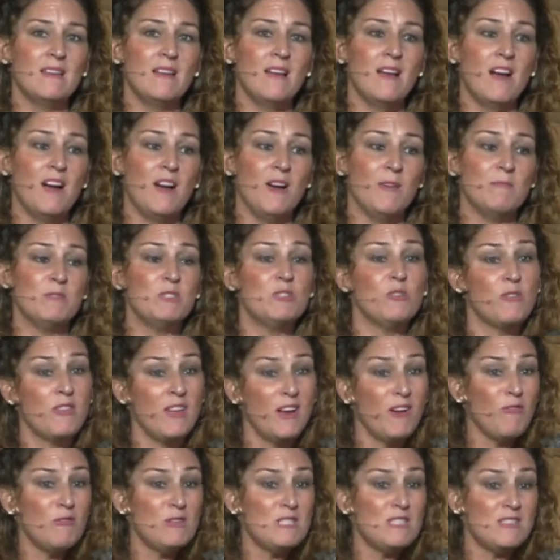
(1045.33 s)
um, so
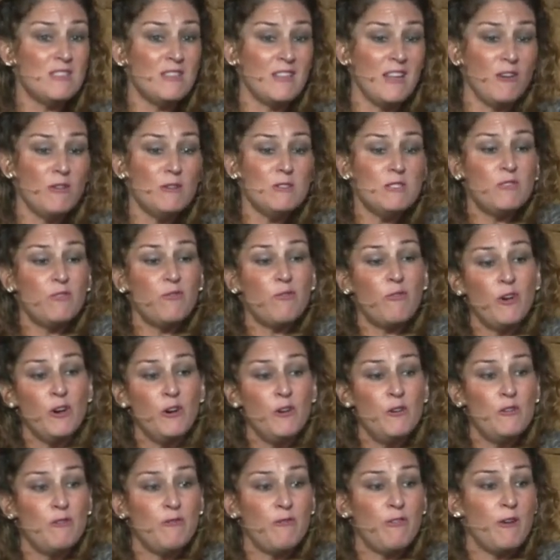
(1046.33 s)
there was there is
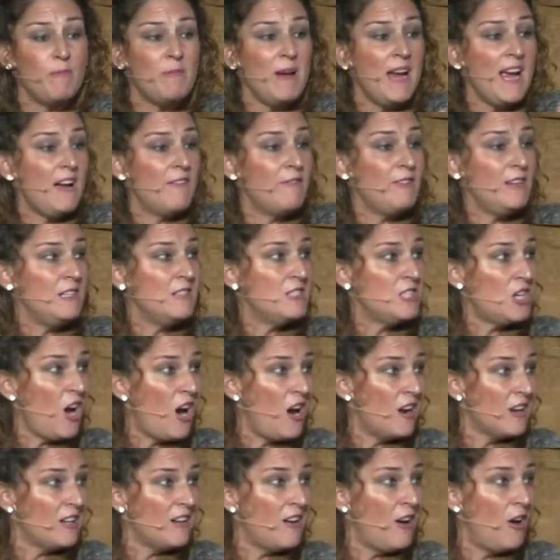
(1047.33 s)
fruit from having
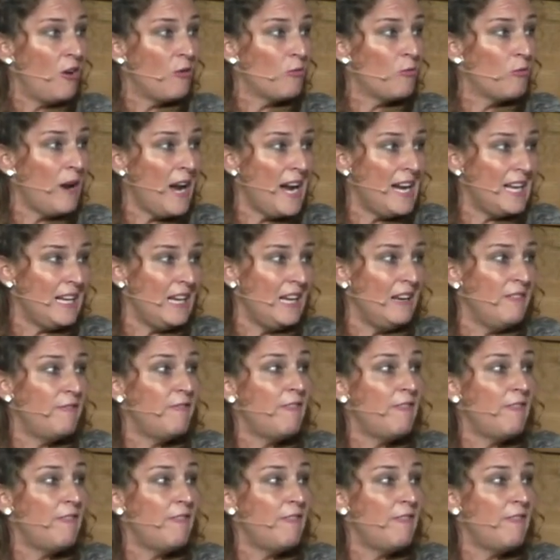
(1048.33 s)
taught it already yep.